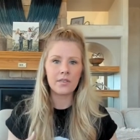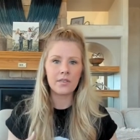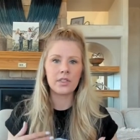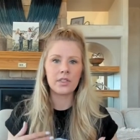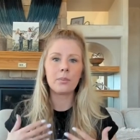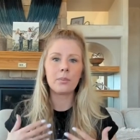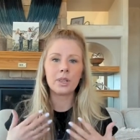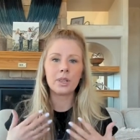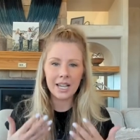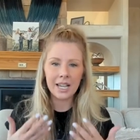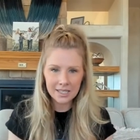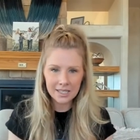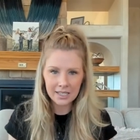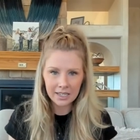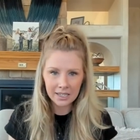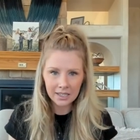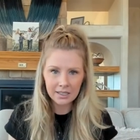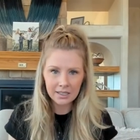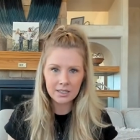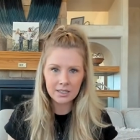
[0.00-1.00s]
the
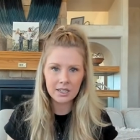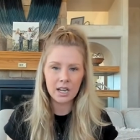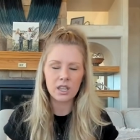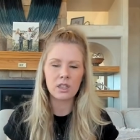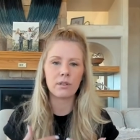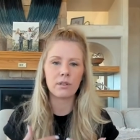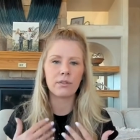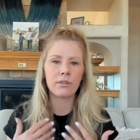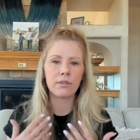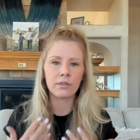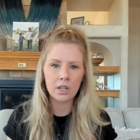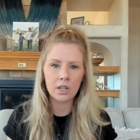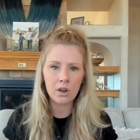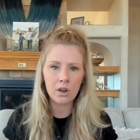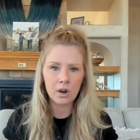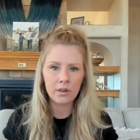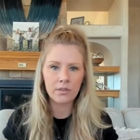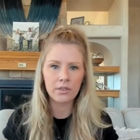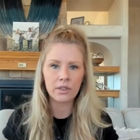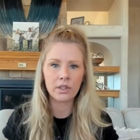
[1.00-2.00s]
blessings and the flow
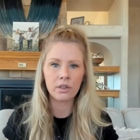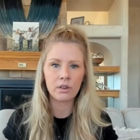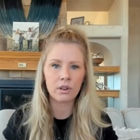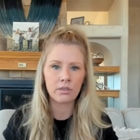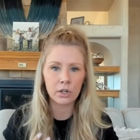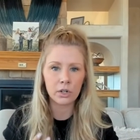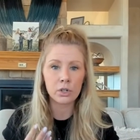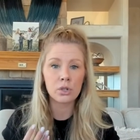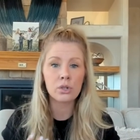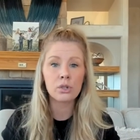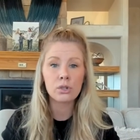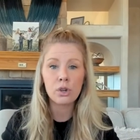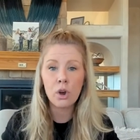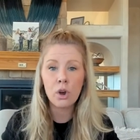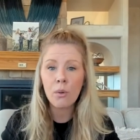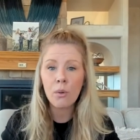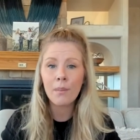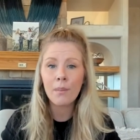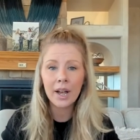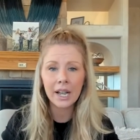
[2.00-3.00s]
of the universe
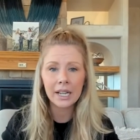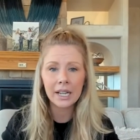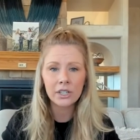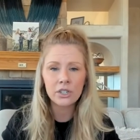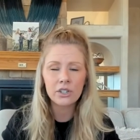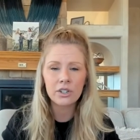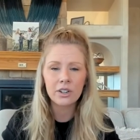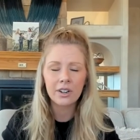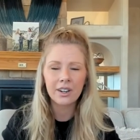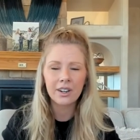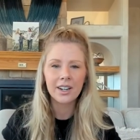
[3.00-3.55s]
so much